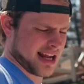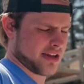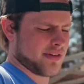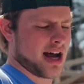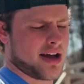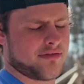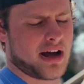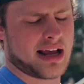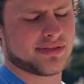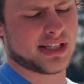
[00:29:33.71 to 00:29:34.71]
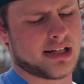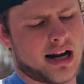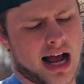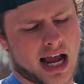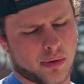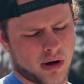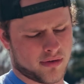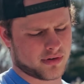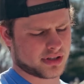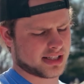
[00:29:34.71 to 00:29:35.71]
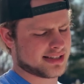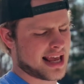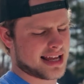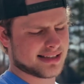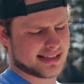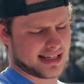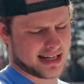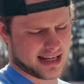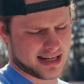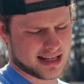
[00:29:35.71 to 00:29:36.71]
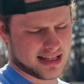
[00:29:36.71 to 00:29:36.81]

now you've got 5 seeded Iowa versus 10 seeded.